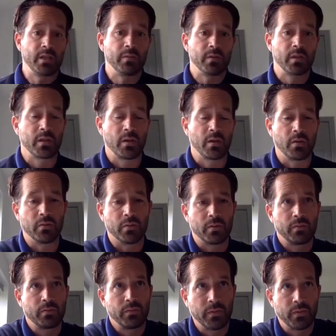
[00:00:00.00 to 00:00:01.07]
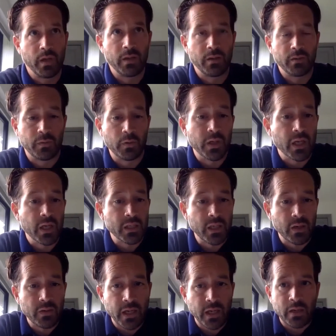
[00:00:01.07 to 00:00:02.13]
was sold 4 years
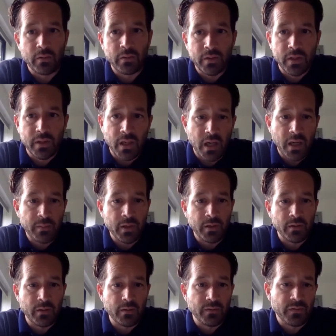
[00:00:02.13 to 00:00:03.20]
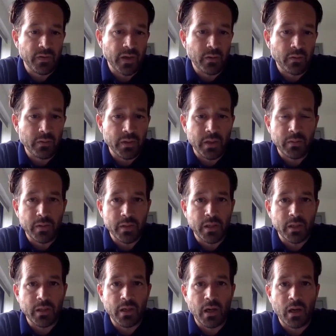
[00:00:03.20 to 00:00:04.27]
ago now. Simon felt there was
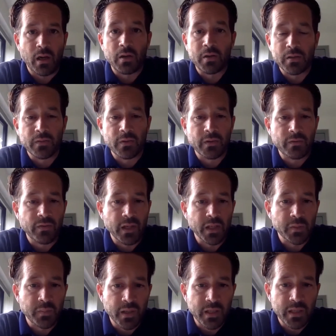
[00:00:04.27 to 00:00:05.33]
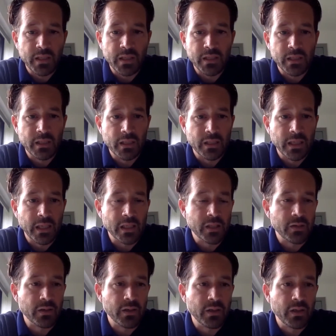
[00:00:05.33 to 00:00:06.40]
a lot of unfinished business in the
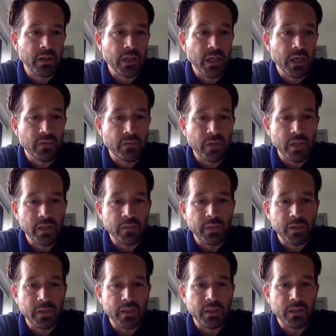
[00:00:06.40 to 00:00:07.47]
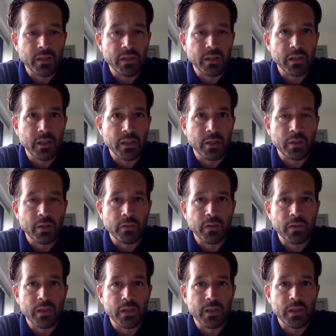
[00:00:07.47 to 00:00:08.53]
data enrichment and
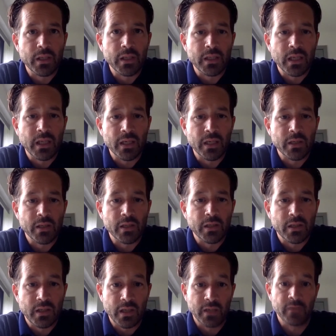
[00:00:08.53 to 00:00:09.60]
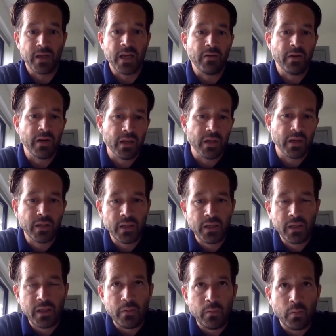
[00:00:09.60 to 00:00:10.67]
insurance intelligence kind of area,
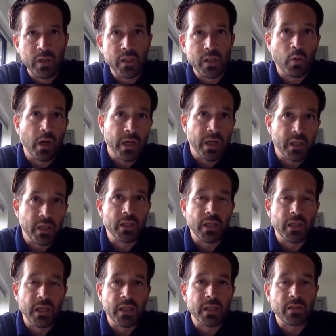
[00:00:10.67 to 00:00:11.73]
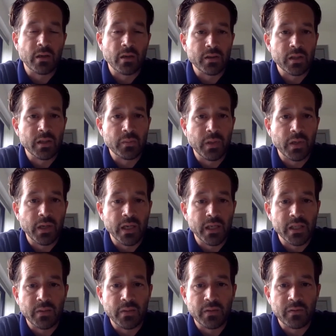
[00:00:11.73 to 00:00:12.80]
which is why he started
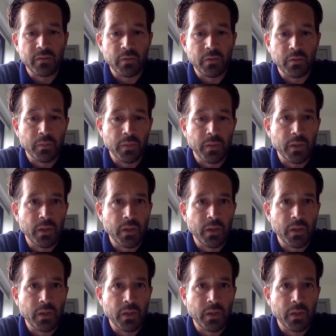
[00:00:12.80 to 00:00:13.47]
Percayso Inform